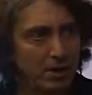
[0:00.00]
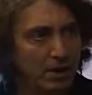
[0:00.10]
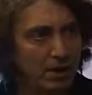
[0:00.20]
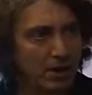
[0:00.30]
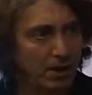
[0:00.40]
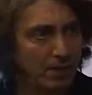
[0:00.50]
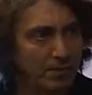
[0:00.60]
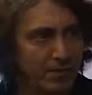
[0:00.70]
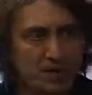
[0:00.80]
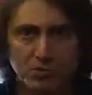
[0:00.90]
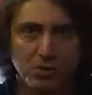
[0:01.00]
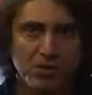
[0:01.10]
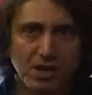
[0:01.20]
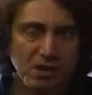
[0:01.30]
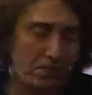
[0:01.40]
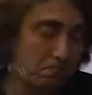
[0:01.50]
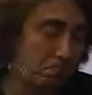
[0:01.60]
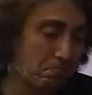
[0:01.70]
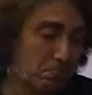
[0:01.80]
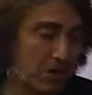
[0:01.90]
um, and it's protected.
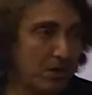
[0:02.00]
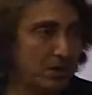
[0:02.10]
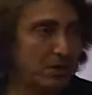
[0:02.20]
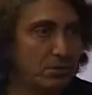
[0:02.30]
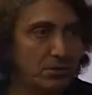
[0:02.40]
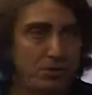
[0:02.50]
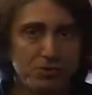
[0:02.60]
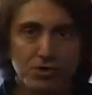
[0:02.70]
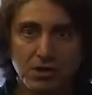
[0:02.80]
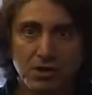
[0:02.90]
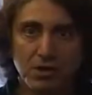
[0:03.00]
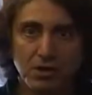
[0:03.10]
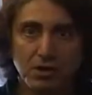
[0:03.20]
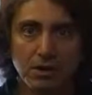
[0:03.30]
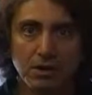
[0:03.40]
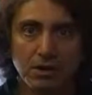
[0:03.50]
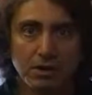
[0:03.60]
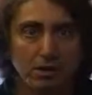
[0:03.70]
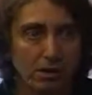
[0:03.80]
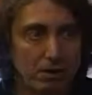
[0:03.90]
And you know, when you see
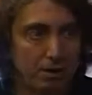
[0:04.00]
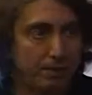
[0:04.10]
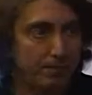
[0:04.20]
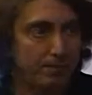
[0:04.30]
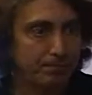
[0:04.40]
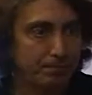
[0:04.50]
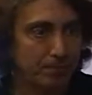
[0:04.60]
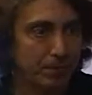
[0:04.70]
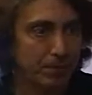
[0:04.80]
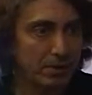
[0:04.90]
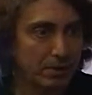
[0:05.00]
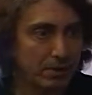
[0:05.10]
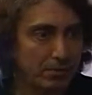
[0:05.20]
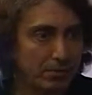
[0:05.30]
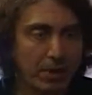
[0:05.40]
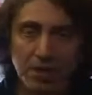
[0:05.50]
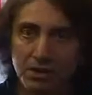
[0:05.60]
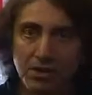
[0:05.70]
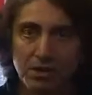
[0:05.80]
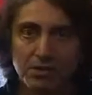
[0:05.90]
um, uh,
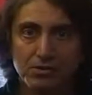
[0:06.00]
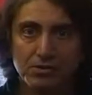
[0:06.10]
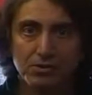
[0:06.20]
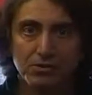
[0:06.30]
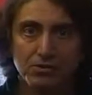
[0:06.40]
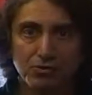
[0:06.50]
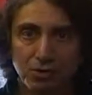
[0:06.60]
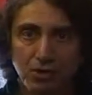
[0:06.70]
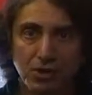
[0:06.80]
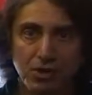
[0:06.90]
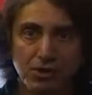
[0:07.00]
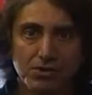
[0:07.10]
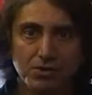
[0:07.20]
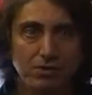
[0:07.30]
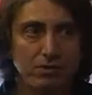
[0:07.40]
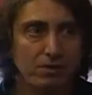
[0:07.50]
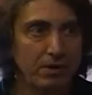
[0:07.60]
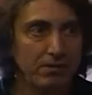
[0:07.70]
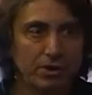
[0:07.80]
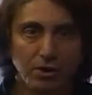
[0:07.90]
paintings and drawings and
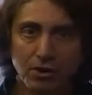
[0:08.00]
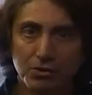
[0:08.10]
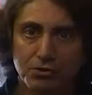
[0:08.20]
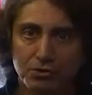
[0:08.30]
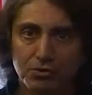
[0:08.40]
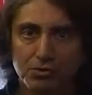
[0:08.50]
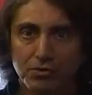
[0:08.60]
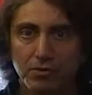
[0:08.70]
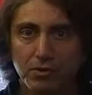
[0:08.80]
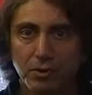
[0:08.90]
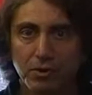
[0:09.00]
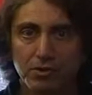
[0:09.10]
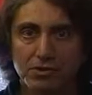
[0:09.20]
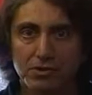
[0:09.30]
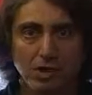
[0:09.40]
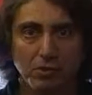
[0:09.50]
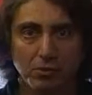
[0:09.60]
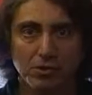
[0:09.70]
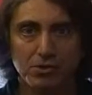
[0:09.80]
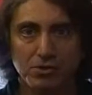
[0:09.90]
even cartoons of the American
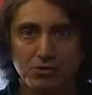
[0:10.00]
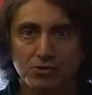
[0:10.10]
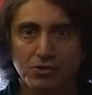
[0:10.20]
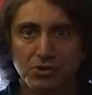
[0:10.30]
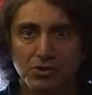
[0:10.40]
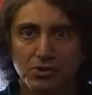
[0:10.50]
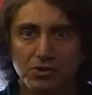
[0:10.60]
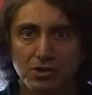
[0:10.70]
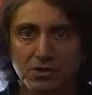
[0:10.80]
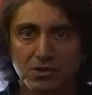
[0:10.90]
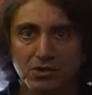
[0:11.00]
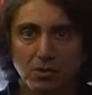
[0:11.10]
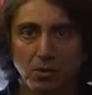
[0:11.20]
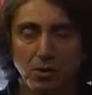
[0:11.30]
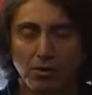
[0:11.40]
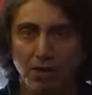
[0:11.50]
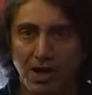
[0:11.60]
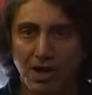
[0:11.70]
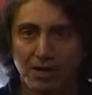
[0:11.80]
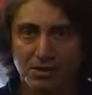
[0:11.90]
Southwest, you usually see the saguaro
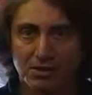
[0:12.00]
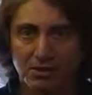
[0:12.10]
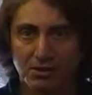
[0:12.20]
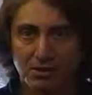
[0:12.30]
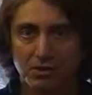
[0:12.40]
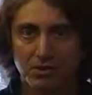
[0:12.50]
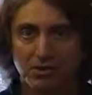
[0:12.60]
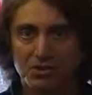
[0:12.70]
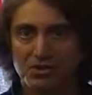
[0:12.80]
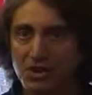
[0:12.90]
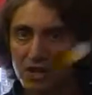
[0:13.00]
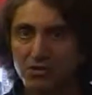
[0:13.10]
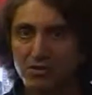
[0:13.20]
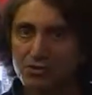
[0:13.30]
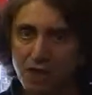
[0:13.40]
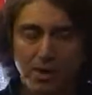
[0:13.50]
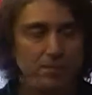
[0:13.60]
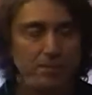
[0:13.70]
cactus, the distinctive shape.